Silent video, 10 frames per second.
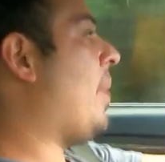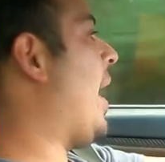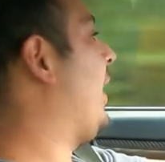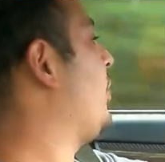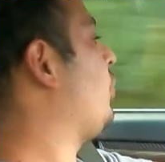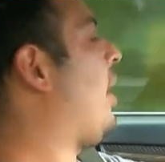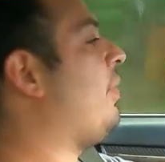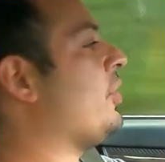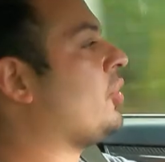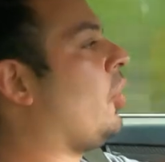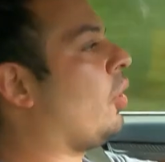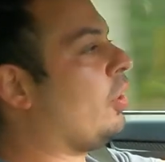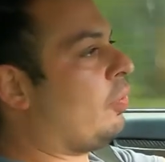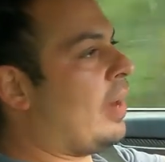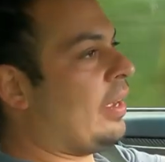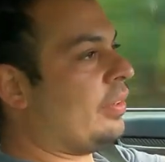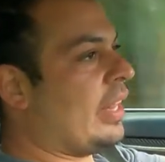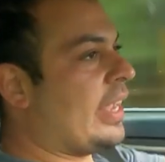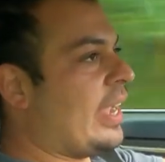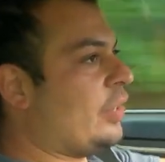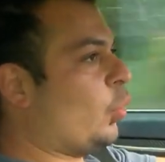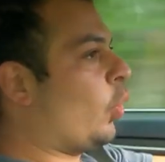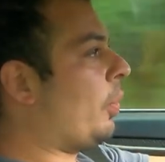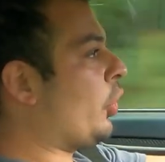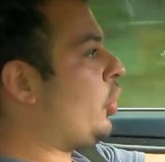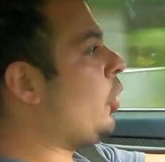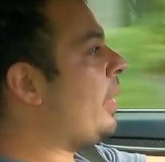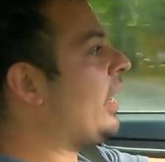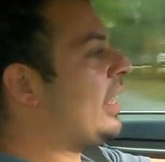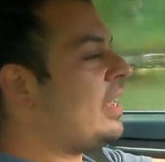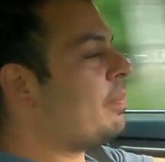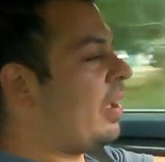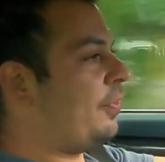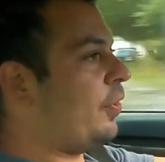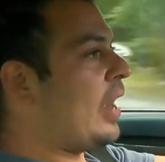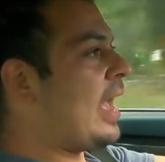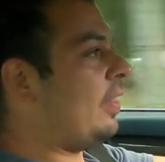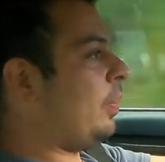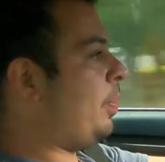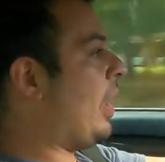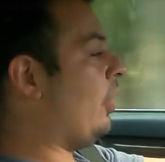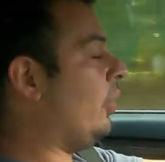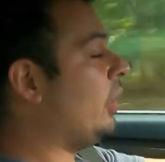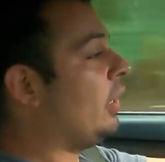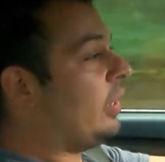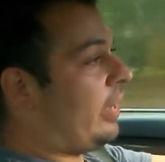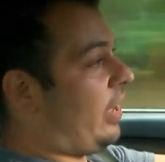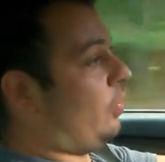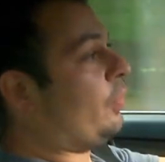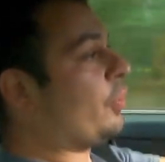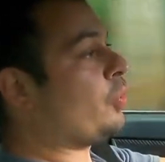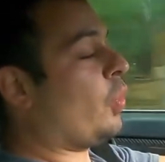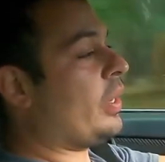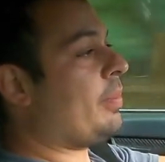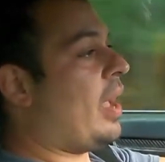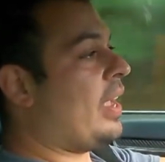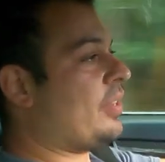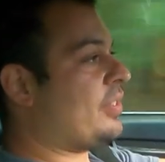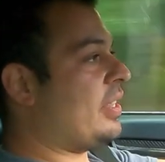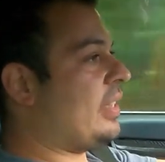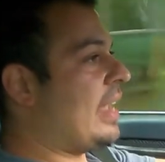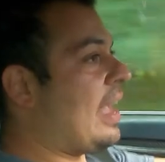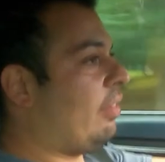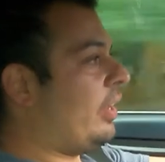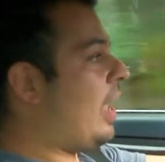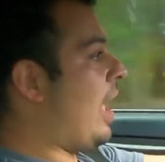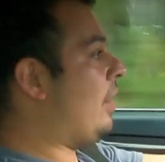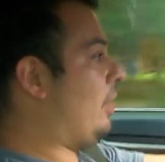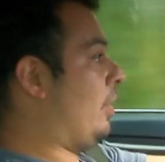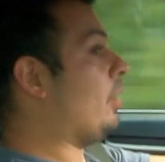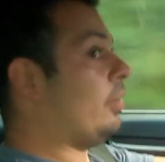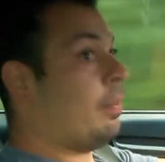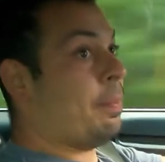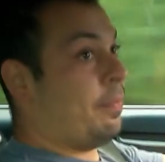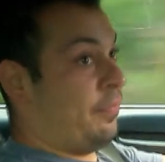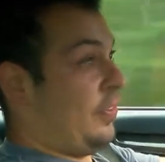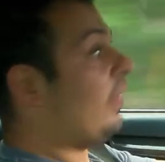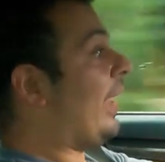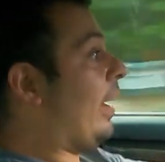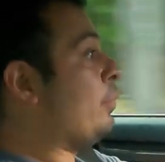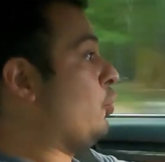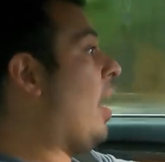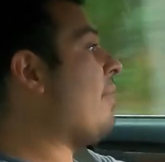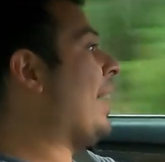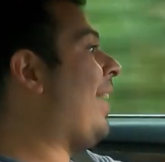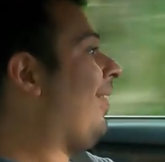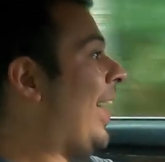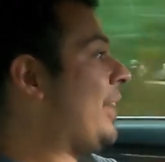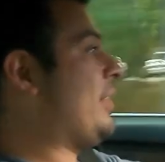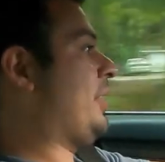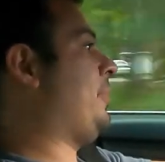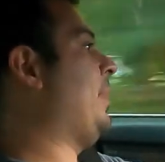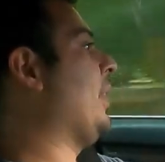I could drive this car around like a normal human, keep my foot out of the pedal, get over 20 miles to the gallon, and feel like I'm driving a Lexus,